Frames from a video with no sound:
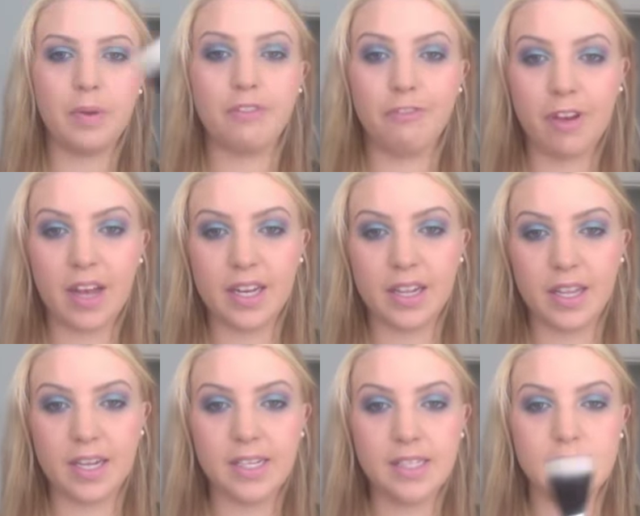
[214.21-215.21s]
big fan of
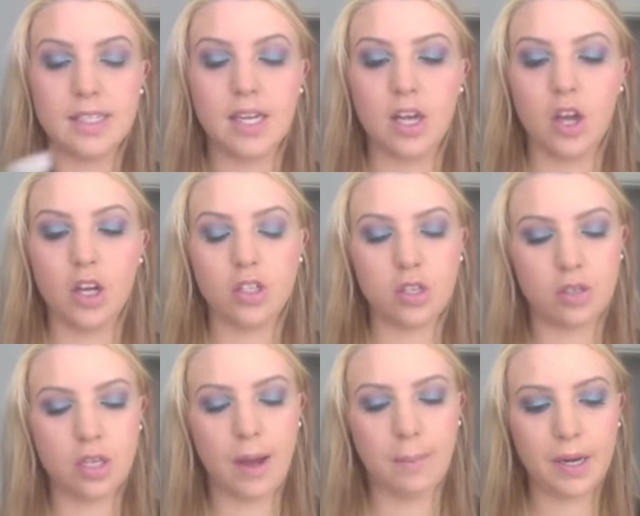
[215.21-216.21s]
these, so I
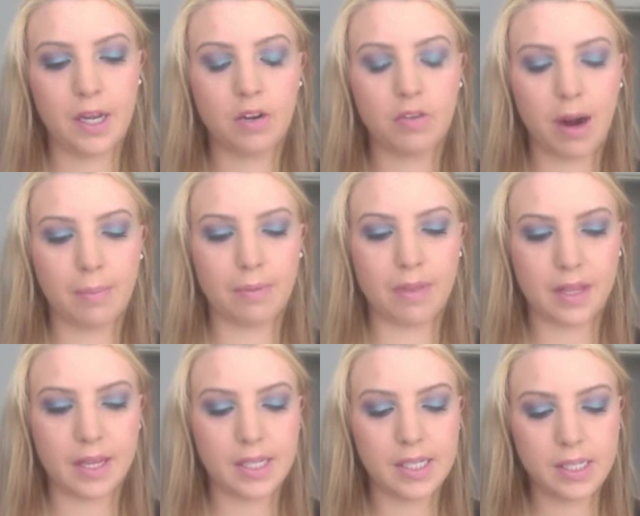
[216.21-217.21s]
was happy to grab
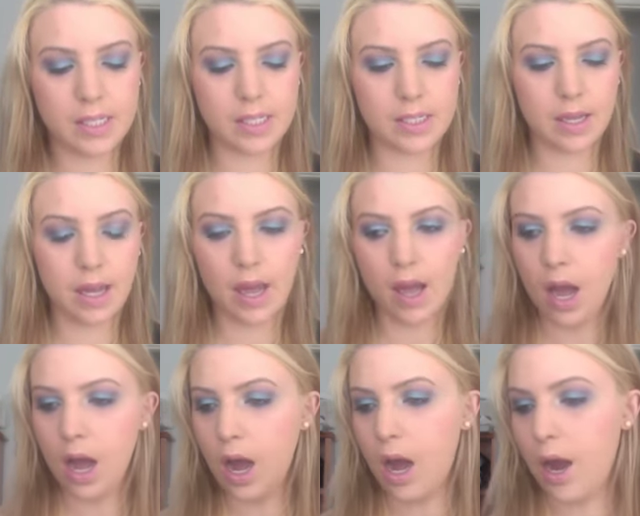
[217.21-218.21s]
this.
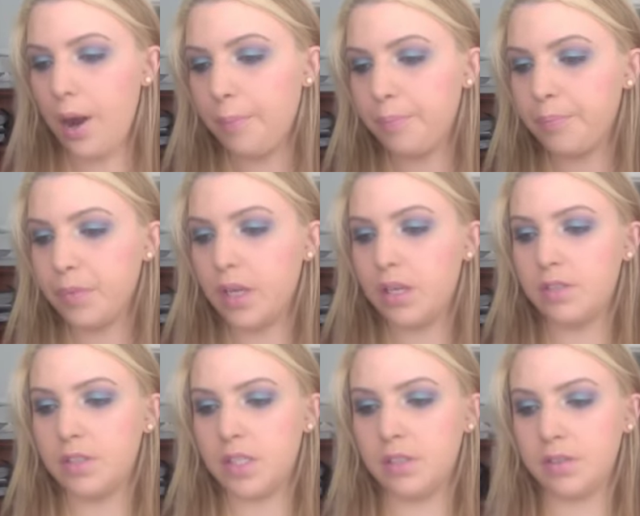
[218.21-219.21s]

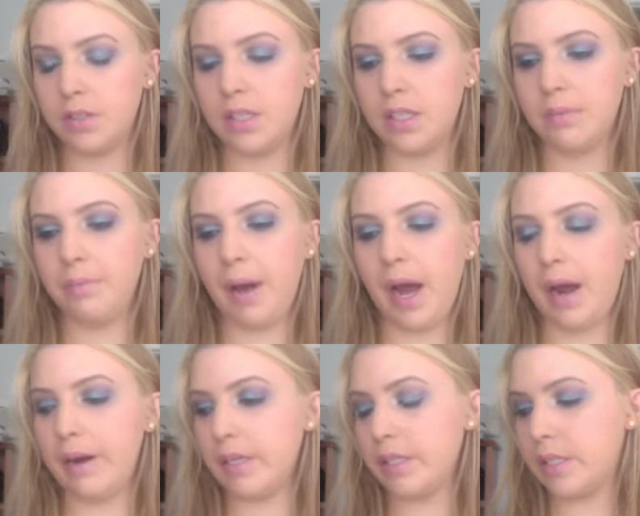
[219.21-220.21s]
Just in
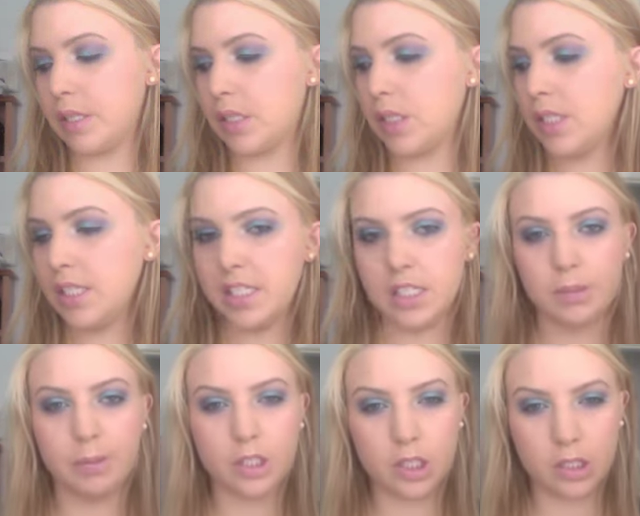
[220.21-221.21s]
comparison, this is
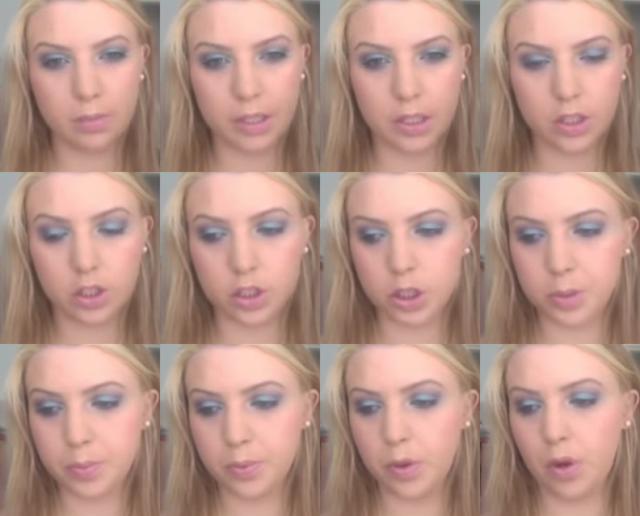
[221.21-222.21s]
supposed to be a
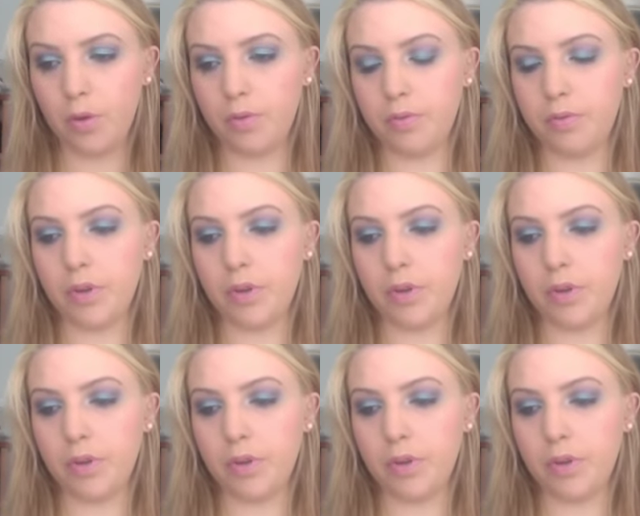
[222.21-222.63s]
dupe of